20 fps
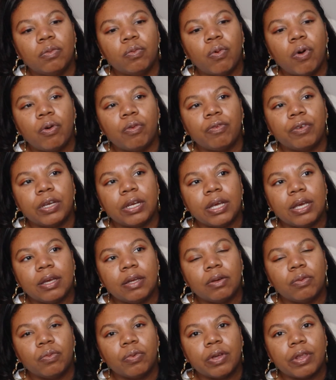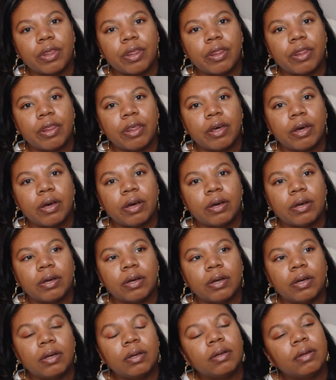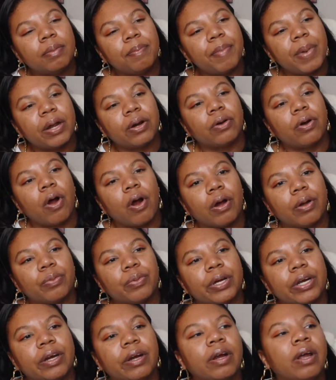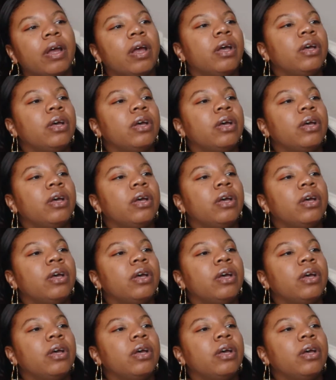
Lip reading: woven in with the metal hardware.